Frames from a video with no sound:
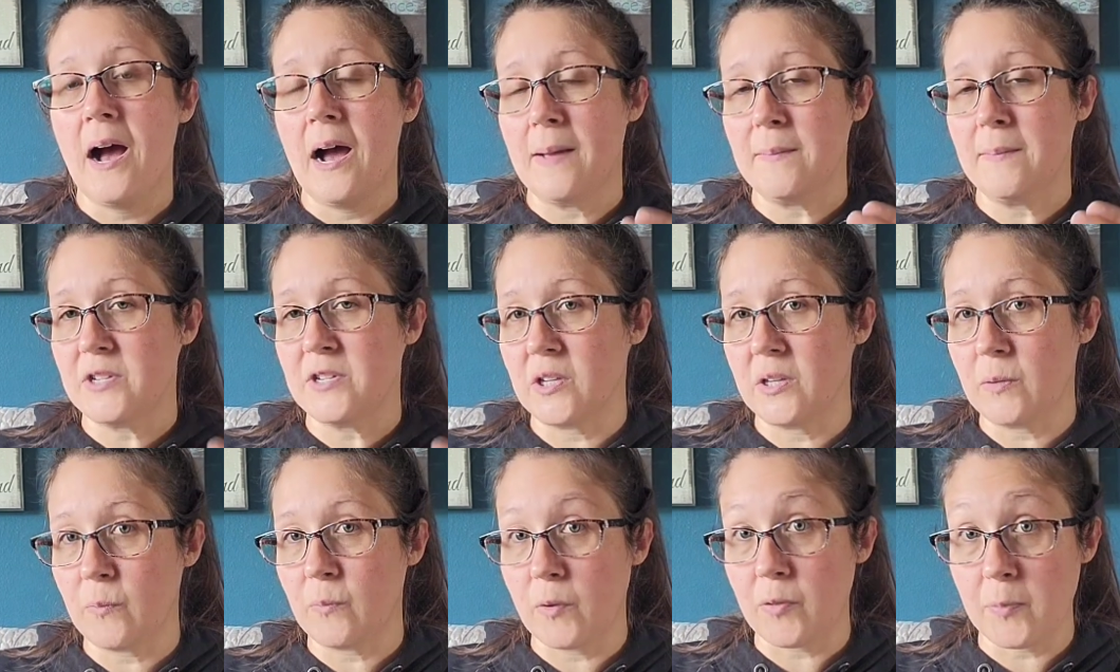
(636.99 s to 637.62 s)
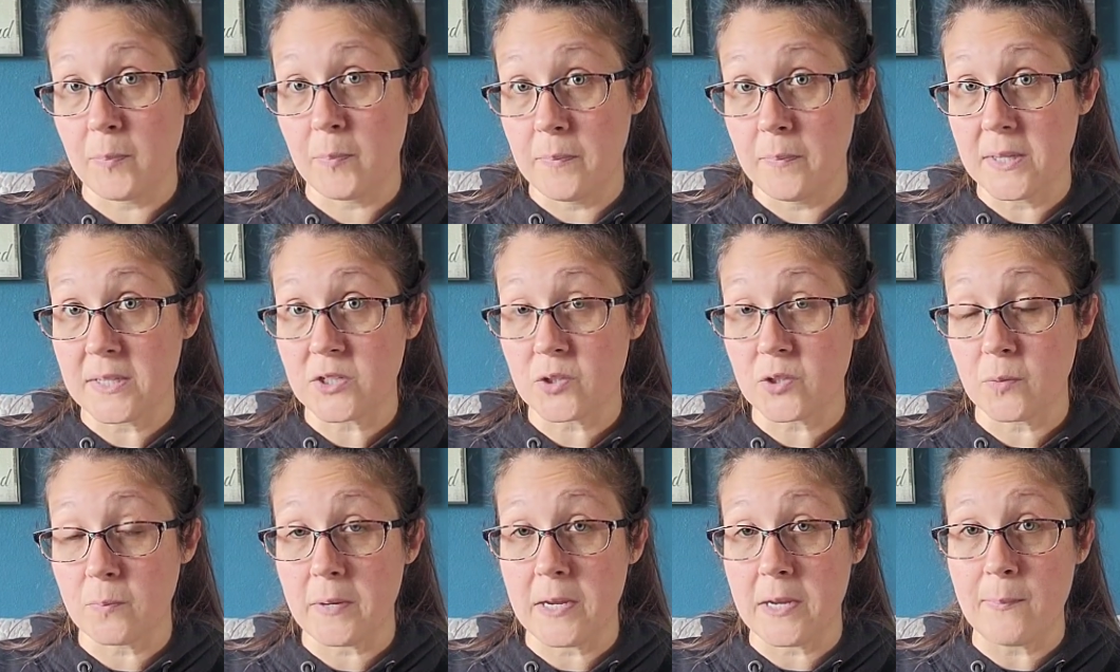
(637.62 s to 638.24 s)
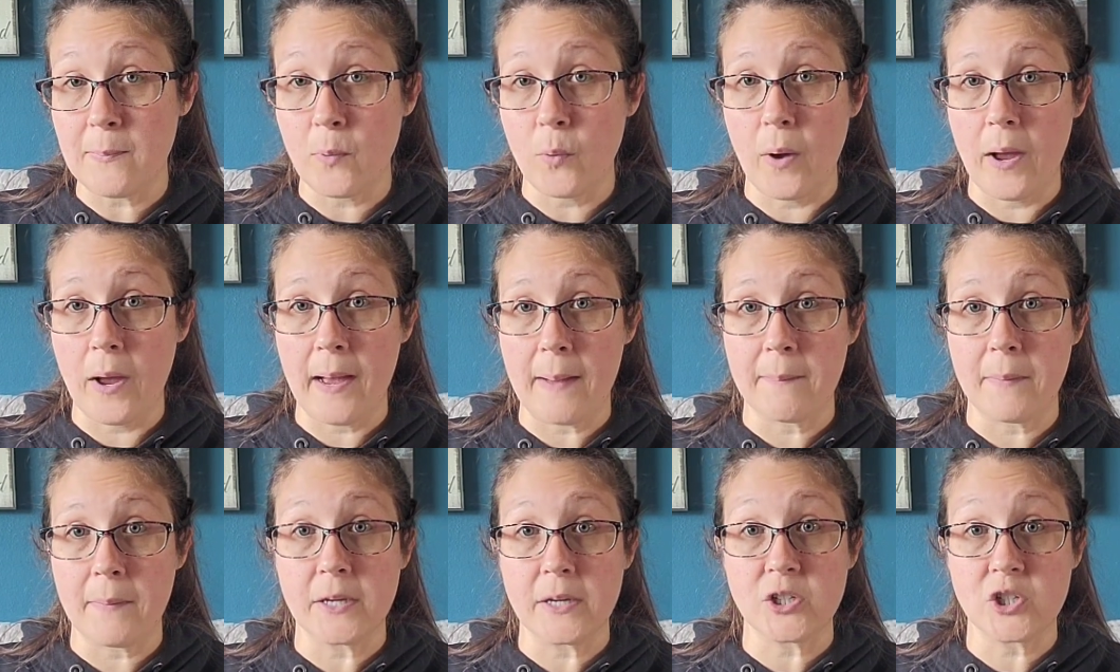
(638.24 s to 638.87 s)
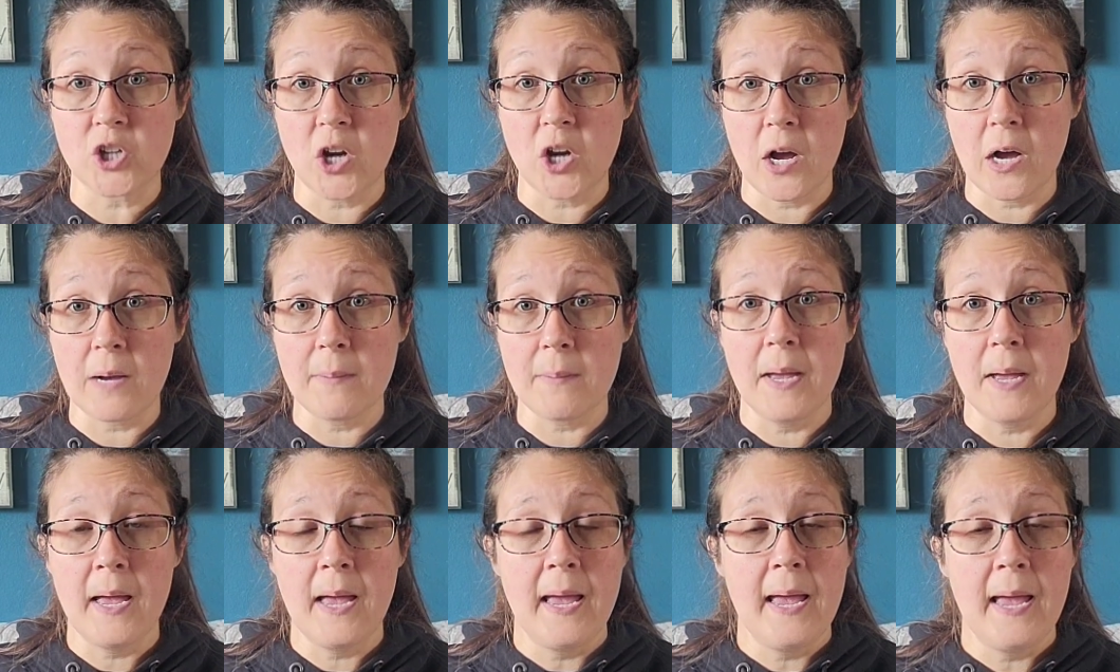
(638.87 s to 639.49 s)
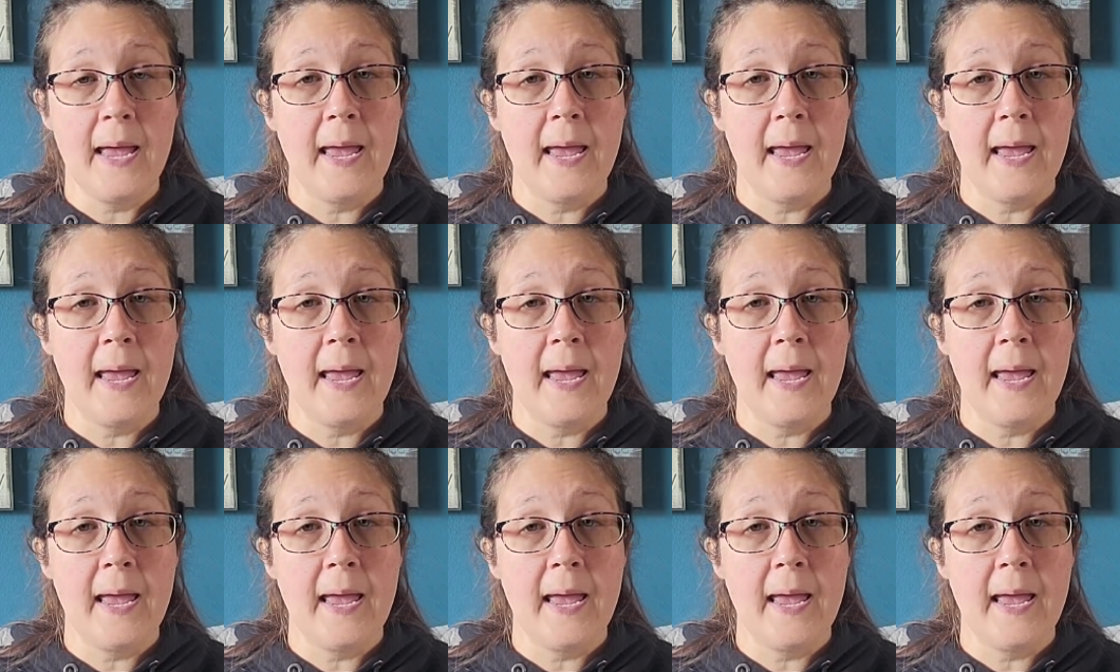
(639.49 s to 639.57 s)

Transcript: I'm dealing with mental people at my job,